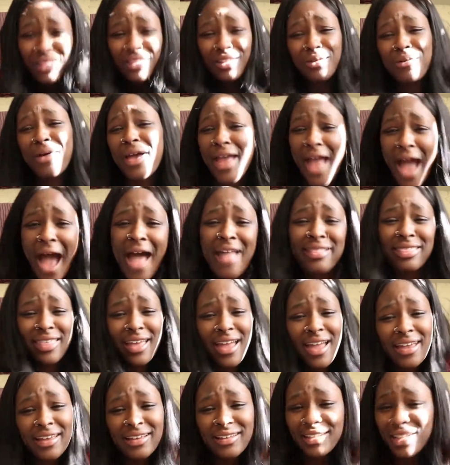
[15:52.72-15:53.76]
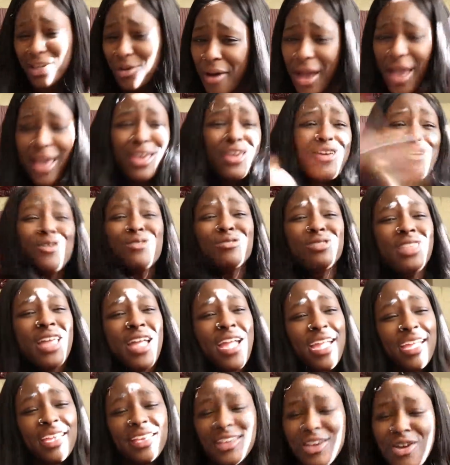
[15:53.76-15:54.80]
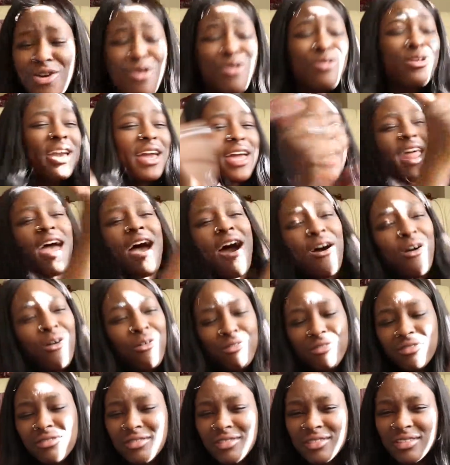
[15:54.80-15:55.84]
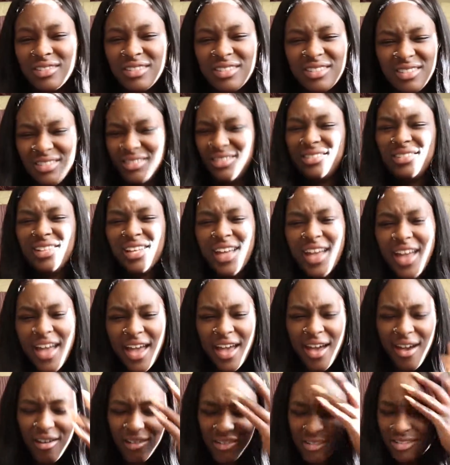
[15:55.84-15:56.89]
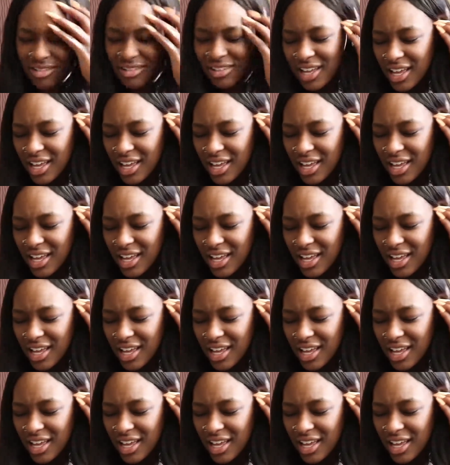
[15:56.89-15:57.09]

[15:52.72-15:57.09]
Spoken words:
The way I think, the way you think, you get out. The hell?